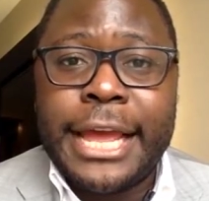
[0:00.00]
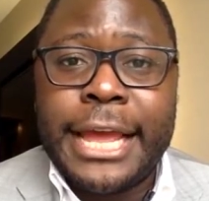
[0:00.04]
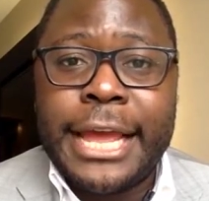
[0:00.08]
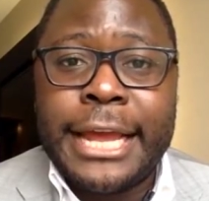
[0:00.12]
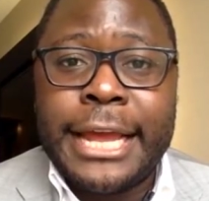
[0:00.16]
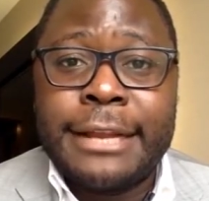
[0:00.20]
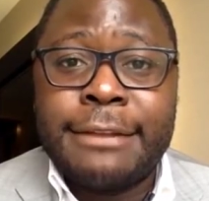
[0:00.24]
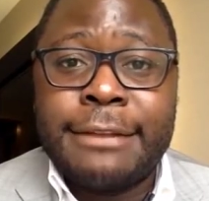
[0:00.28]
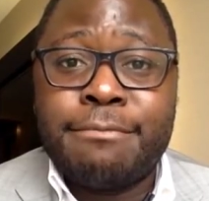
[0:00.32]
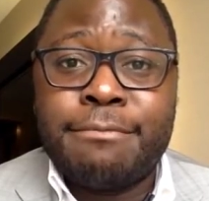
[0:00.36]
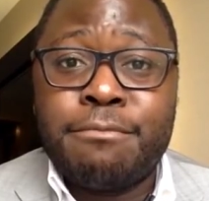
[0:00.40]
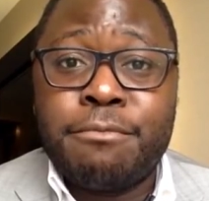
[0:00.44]

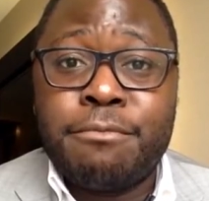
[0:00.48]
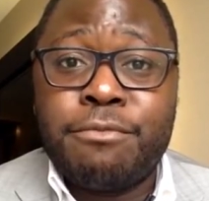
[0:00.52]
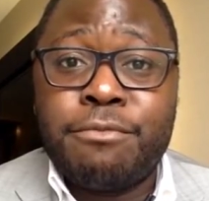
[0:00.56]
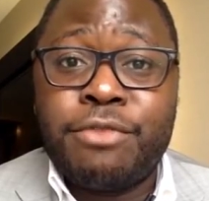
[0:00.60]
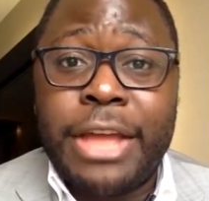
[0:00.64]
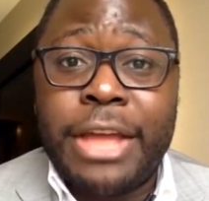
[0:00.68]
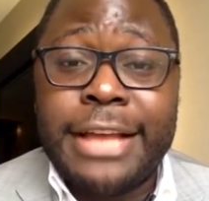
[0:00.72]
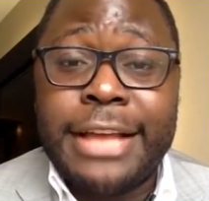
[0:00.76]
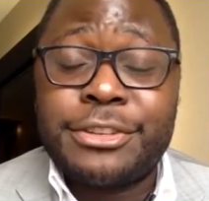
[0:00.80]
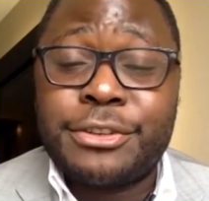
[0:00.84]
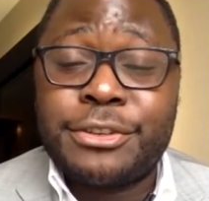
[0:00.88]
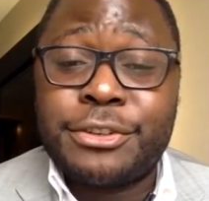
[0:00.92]
And
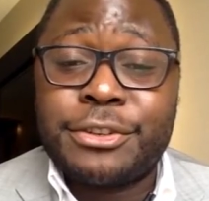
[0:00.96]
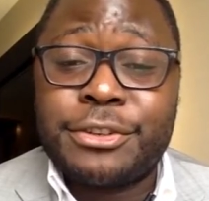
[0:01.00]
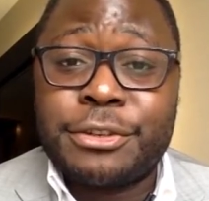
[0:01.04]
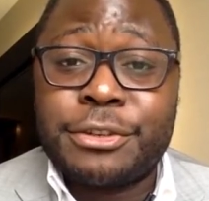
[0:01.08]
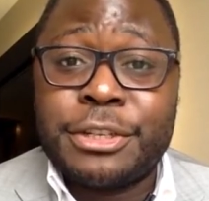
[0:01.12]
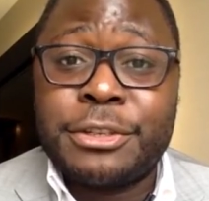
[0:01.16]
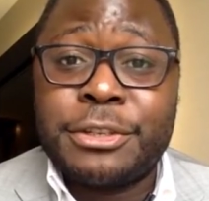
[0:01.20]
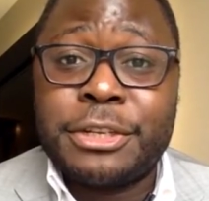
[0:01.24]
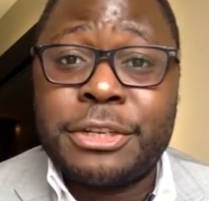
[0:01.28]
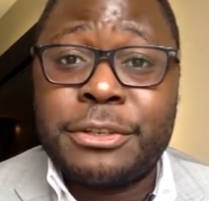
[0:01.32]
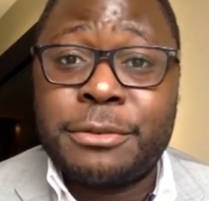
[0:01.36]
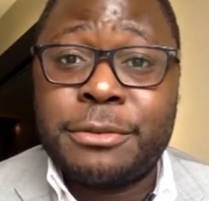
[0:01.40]
the answer
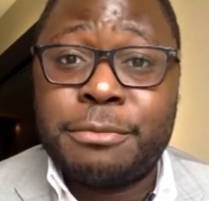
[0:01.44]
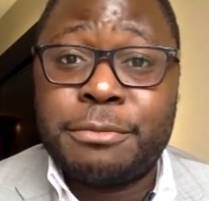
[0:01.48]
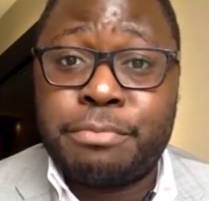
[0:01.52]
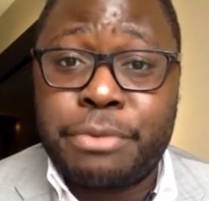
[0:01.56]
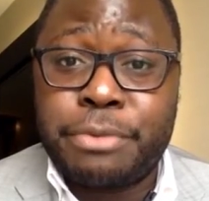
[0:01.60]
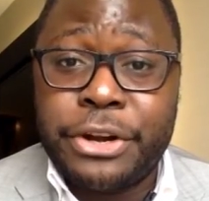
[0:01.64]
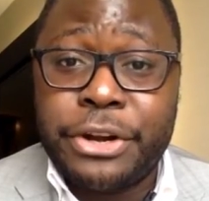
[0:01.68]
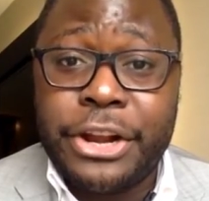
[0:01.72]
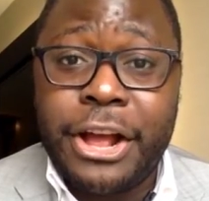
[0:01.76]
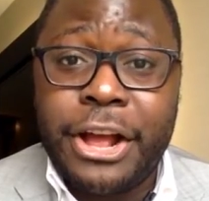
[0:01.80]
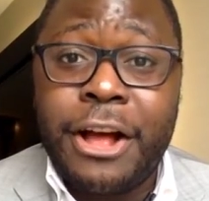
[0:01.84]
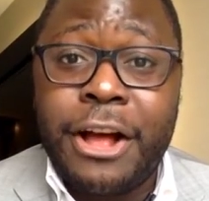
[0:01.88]
is, is
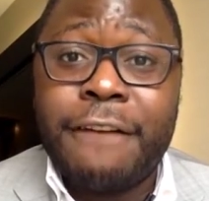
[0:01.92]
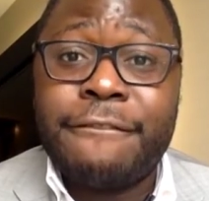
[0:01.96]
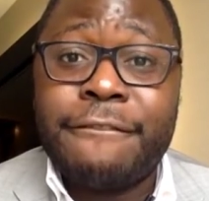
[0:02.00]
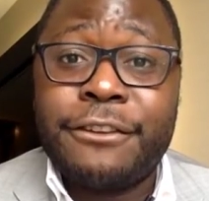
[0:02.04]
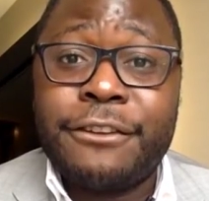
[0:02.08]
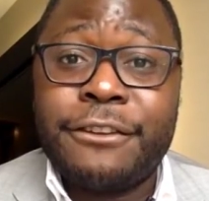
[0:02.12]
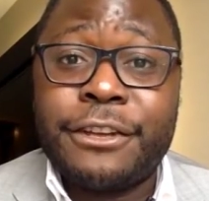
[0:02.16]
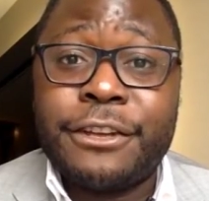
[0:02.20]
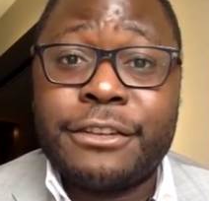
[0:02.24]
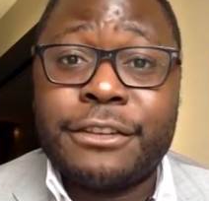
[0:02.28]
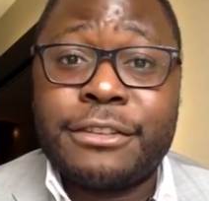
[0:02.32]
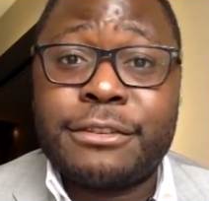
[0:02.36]
pretty
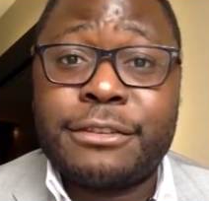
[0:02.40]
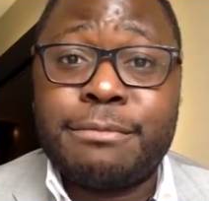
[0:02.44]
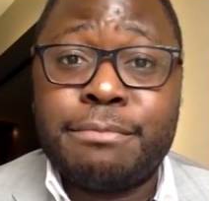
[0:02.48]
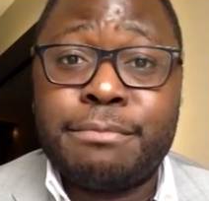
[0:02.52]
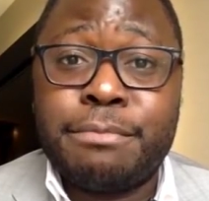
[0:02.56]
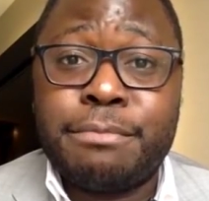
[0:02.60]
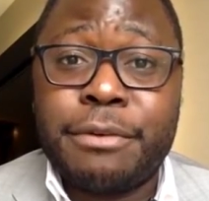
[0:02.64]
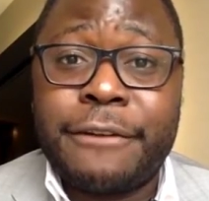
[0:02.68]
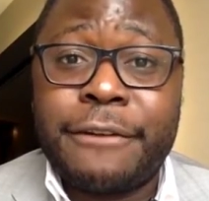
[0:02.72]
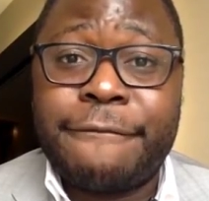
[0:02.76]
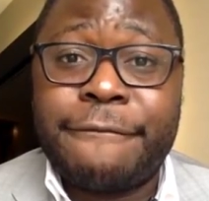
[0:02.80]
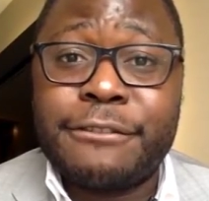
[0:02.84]
obvious,
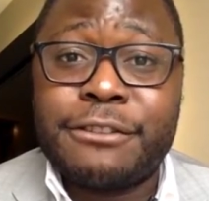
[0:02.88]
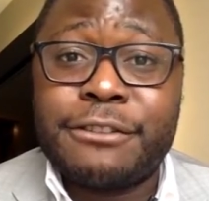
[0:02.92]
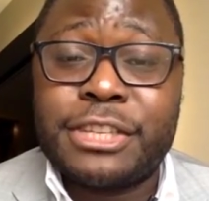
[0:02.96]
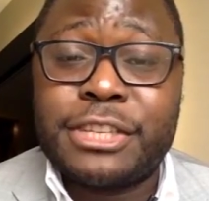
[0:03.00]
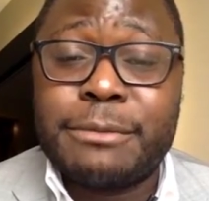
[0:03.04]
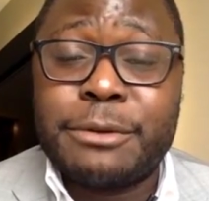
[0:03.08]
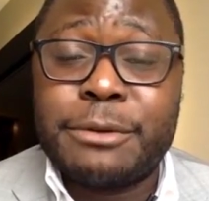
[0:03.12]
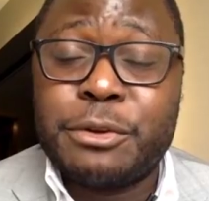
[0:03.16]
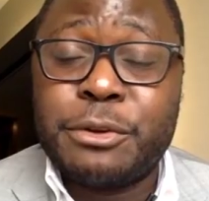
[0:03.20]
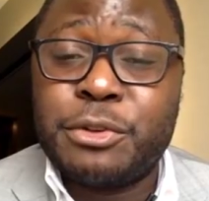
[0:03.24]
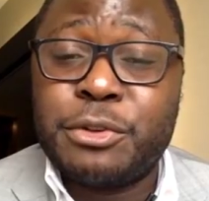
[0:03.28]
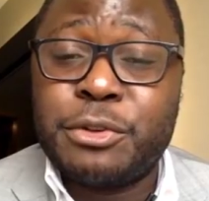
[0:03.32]
but for
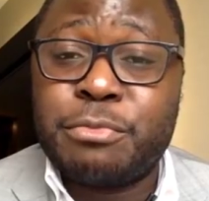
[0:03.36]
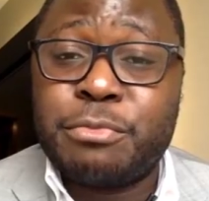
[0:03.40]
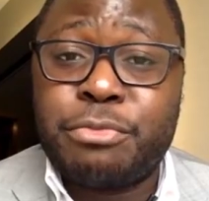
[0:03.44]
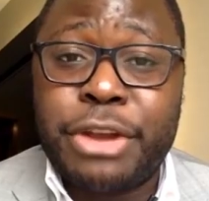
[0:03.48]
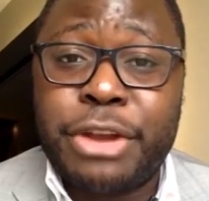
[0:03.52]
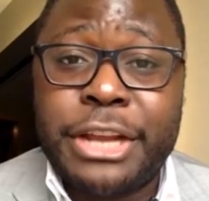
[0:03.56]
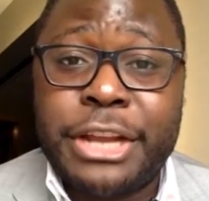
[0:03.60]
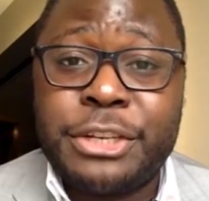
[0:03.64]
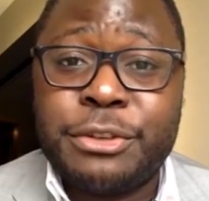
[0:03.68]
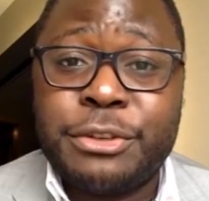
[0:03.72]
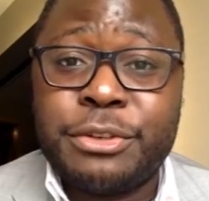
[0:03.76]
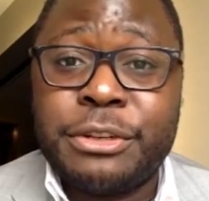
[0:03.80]
someone who's
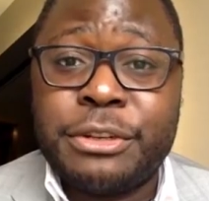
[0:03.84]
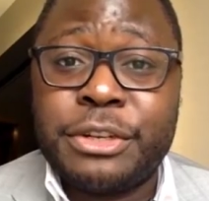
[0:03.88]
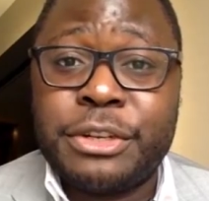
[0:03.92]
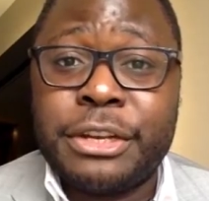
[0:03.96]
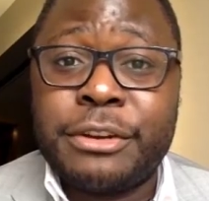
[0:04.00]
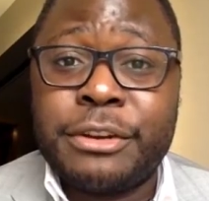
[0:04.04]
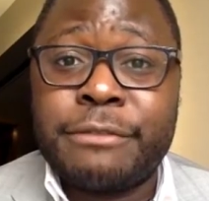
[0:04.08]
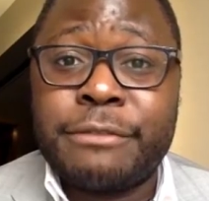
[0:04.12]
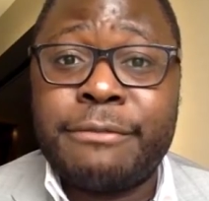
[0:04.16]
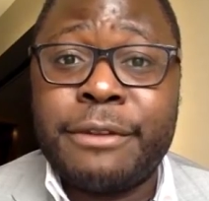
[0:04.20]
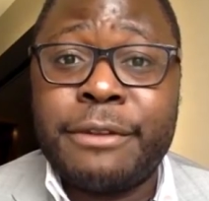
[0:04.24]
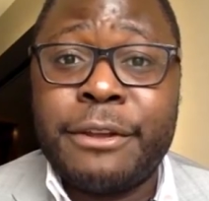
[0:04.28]
brand new
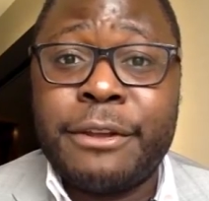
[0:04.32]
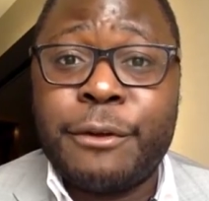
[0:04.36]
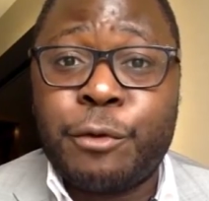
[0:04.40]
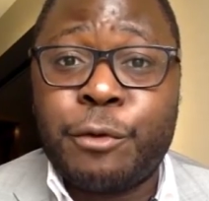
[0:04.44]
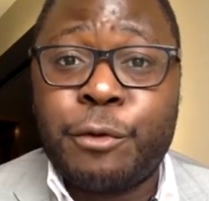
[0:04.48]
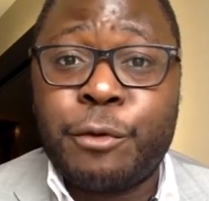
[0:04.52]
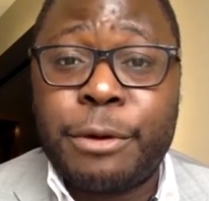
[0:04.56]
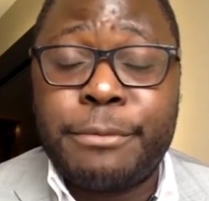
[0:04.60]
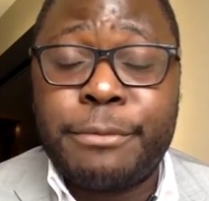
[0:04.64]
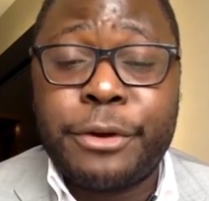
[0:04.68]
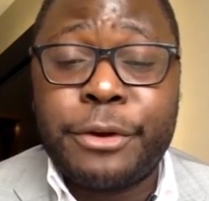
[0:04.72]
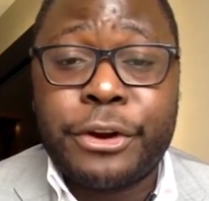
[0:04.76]
in
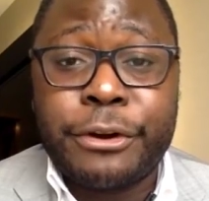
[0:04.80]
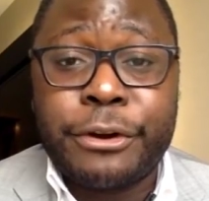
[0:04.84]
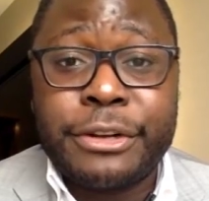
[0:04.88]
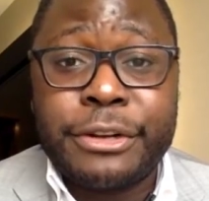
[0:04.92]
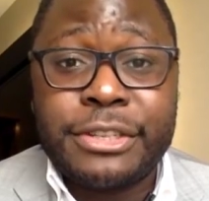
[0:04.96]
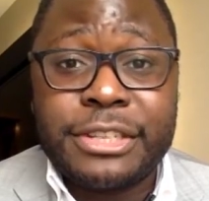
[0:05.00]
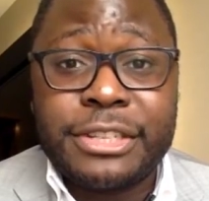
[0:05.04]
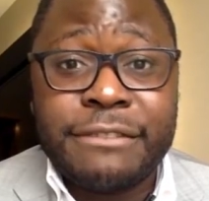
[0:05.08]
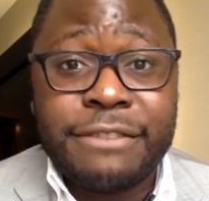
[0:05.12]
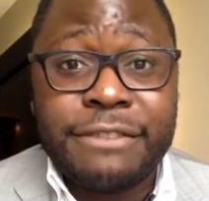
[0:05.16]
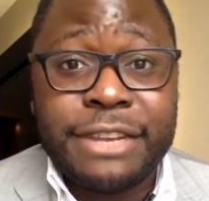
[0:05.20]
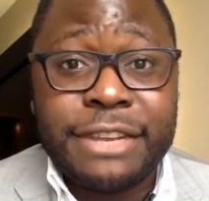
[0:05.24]

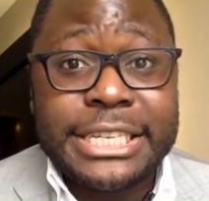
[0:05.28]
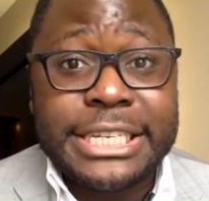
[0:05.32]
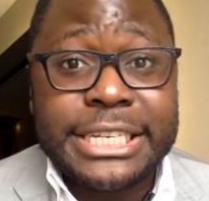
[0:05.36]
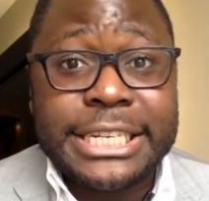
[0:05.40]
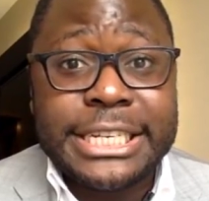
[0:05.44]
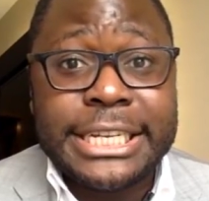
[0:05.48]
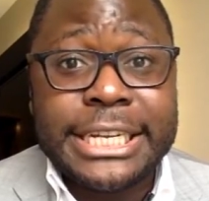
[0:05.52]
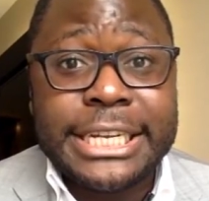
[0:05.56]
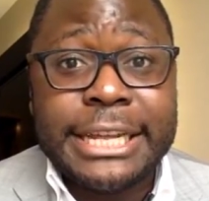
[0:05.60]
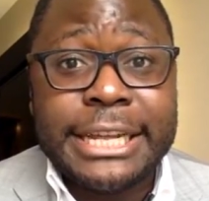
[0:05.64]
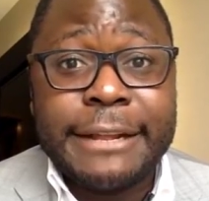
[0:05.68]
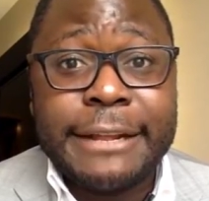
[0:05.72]
cryptocurrency
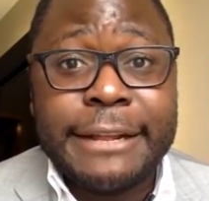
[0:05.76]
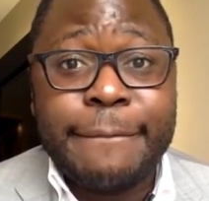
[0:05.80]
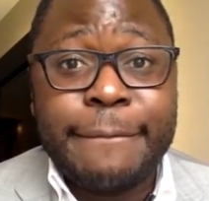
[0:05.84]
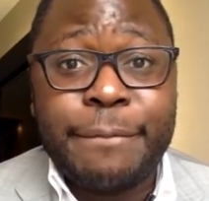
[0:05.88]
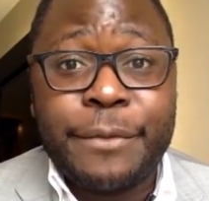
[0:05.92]
investing,